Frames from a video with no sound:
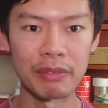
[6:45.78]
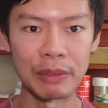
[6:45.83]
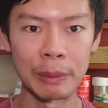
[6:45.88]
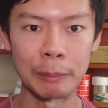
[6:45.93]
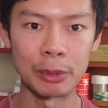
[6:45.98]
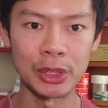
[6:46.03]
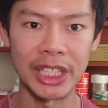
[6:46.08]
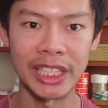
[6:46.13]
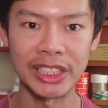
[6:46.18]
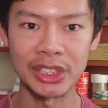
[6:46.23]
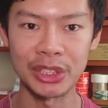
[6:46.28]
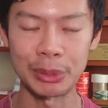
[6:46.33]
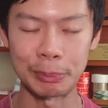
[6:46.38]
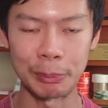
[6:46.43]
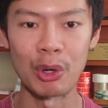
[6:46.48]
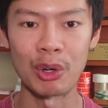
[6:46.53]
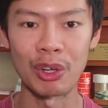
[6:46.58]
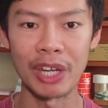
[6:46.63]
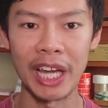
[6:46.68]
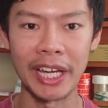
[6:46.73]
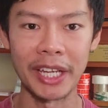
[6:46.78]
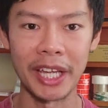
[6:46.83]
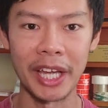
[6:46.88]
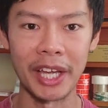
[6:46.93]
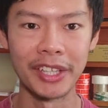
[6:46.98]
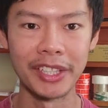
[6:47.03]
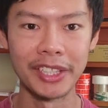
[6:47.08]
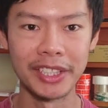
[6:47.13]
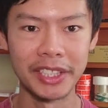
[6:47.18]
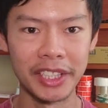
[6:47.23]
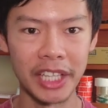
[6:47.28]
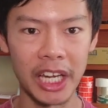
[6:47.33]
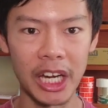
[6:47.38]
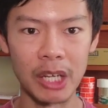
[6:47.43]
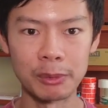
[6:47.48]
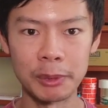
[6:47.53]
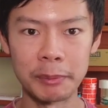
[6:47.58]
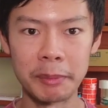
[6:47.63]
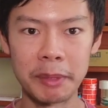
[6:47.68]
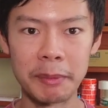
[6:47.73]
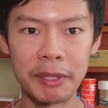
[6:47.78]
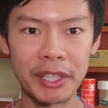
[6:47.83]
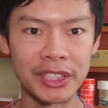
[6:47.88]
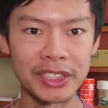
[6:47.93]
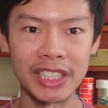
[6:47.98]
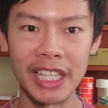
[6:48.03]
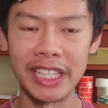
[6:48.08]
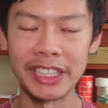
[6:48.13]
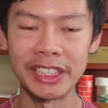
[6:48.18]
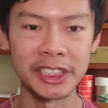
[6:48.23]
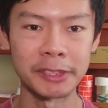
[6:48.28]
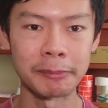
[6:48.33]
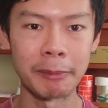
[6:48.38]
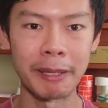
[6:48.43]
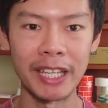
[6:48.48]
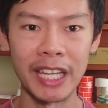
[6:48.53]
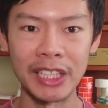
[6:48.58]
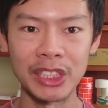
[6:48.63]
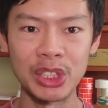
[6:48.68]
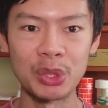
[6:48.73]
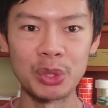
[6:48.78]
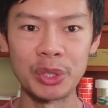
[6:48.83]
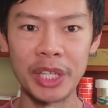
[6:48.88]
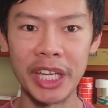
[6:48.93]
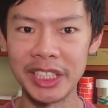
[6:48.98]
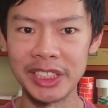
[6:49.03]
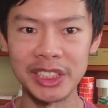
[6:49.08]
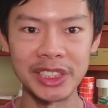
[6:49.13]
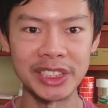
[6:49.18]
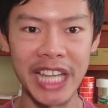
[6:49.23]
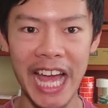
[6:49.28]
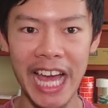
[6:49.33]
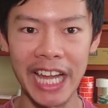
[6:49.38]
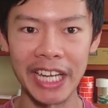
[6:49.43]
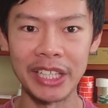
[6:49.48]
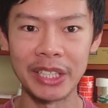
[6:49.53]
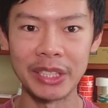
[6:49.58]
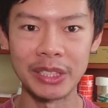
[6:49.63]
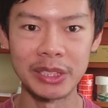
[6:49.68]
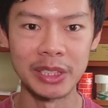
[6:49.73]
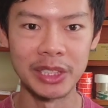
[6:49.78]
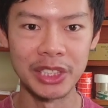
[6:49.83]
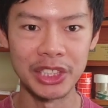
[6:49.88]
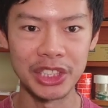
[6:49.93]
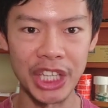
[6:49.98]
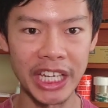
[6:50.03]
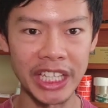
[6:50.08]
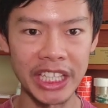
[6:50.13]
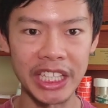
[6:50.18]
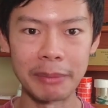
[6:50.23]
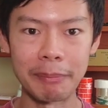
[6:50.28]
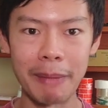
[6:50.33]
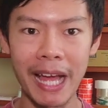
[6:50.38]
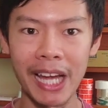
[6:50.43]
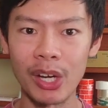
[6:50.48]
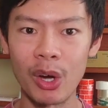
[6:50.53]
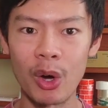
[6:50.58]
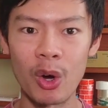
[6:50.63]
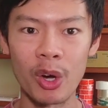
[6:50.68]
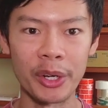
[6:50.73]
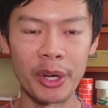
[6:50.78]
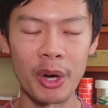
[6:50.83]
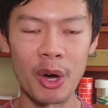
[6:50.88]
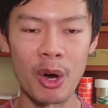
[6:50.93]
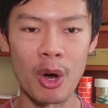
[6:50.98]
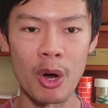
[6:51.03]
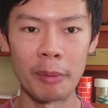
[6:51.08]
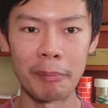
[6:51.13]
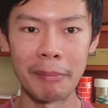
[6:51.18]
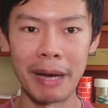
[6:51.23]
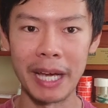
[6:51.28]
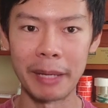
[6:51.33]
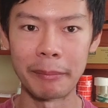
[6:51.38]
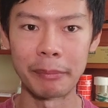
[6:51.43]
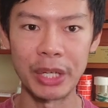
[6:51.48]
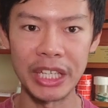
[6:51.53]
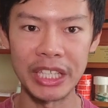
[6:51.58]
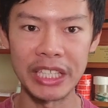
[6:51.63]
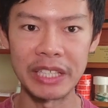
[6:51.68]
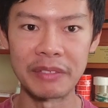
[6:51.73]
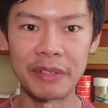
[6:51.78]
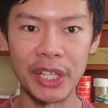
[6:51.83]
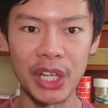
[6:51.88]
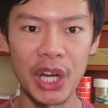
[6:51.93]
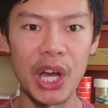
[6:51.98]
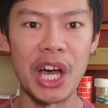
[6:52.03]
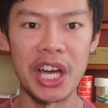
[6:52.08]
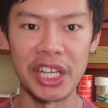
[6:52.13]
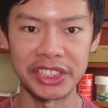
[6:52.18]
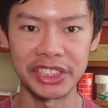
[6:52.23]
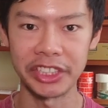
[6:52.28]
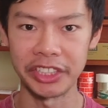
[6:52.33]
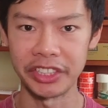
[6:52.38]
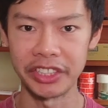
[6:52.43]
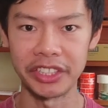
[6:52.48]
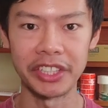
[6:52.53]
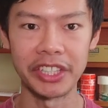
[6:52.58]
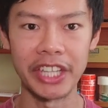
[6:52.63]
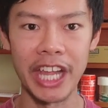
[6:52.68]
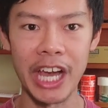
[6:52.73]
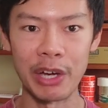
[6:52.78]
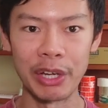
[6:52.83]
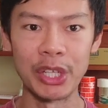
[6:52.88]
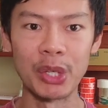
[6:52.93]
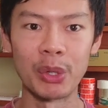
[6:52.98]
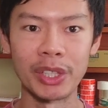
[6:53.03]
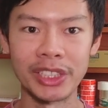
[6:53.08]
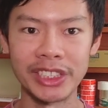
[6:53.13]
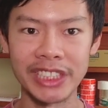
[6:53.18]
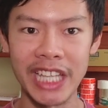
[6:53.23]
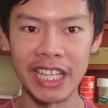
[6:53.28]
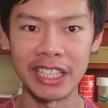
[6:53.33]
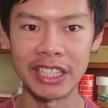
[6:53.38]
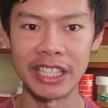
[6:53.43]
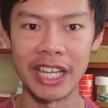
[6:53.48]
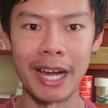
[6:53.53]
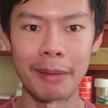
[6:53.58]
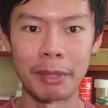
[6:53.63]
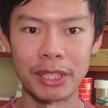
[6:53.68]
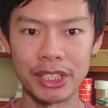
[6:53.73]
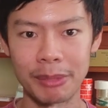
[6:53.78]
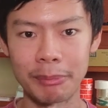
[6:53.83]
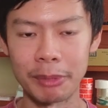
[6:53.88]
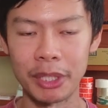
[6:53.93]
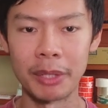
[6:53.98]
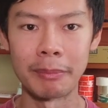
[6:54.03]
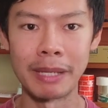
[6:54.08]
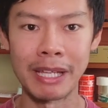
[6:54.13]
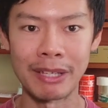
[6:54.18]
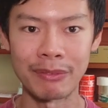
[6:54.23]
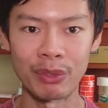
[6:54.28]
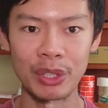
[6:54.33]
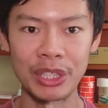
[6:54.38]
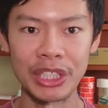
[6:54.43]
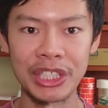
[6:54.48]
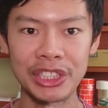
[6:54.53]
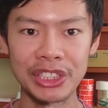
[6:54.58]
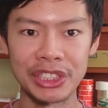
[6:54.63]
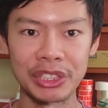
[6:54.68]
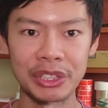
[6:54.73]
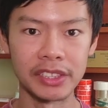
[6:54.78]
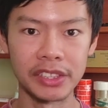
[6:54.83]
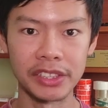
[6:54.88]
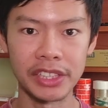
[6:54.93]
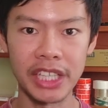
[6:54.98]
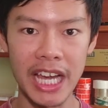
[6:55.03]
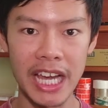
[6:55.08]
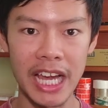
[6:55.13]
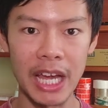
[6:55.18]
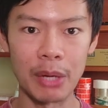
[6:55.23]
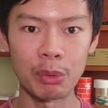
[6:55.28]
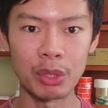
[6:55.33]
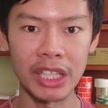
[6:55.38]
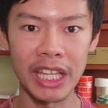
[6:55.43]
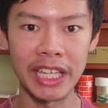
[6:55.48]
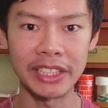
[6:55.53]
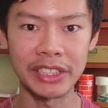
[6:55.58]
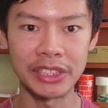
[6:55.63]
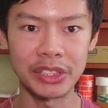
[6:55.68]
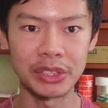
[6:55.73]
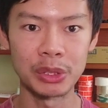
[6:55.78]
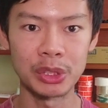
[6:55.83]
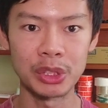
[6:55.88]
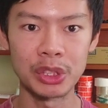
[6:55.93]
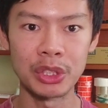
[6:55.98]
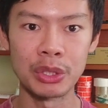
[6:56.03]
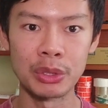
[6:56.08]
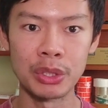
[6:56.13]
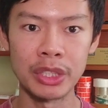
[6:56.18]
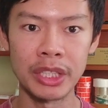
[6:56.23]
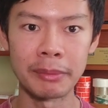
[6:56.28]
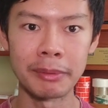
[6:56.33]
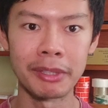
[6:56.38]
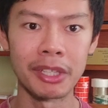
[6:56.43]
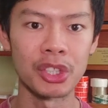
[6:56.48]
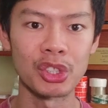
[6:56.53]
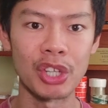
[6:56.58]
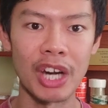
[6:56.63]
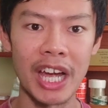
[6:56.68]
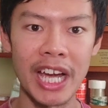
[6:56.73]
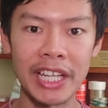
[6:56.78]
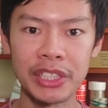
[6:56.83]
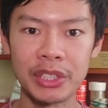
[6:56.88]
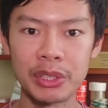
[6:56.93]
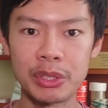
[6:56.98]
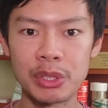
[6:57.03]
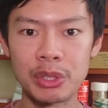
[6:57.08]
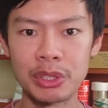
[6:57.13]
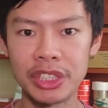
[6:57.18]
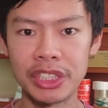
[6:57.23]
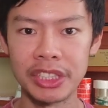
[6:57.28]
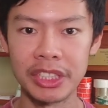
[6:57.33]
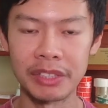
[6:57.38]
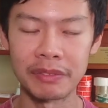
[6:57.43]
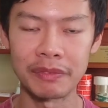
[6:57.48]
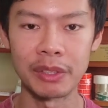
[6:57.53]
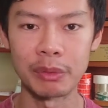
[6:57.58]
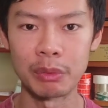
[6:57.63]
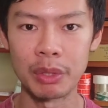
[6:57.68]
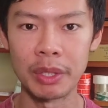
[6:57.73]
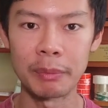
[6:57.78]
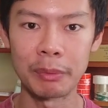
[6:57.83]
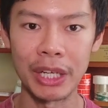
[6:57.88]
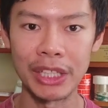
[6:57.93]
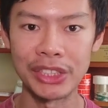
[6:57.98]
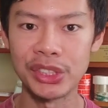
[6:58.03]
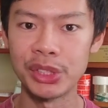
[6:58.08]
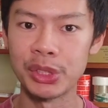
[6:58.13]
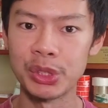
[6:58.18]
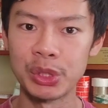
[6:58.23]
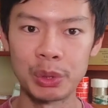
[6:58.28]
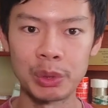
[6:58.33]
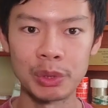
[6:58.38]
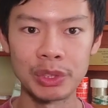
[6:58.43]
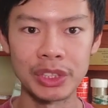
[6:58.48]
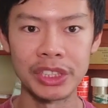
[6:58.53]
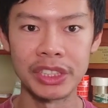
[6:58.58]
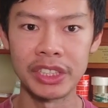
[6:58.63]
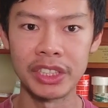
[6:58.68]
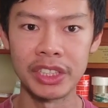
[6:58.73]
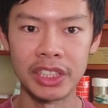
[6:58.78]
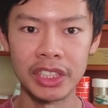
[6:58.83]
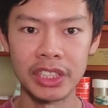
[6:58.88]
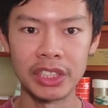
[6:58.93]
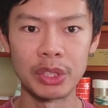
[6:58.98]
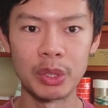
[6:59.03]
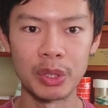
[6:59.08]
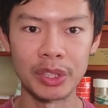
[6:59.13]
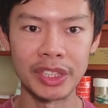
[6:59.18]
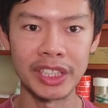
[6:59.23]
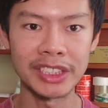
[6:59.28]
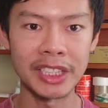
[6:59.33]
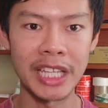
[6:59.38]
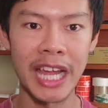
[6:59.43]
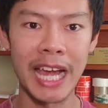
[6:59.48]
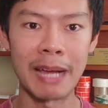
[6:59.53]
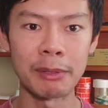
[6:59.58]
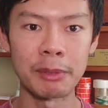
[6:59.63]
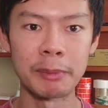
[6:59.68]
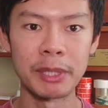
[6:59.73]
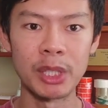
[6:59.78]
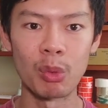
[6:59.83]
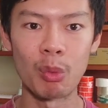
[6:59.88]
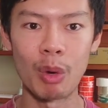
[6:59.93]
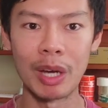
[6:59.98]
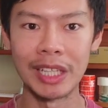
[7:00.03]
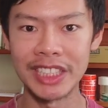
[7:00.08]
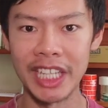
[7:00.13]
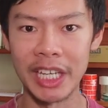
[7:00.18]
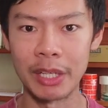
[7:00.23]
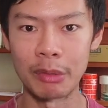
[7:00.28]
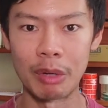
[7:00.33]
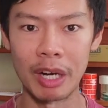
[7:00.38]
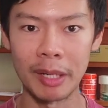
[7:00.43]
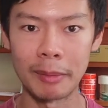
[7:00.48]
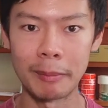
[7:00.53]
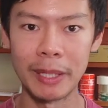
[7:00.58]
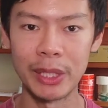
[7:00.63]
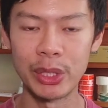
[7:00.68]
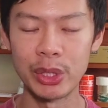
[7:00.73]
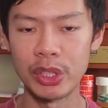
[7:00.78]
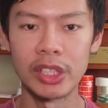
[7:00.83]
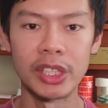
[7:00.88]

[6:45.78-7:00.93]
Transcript: Profit Protector Pro kind of helped me because I just spent like 2 days just checking back on all my break-even costs, and now I know exactly how much I'm gonna make for each. Yeah, I would like you to give it a try to using different repricer tools, and it doesn't have to be the ones I recommend.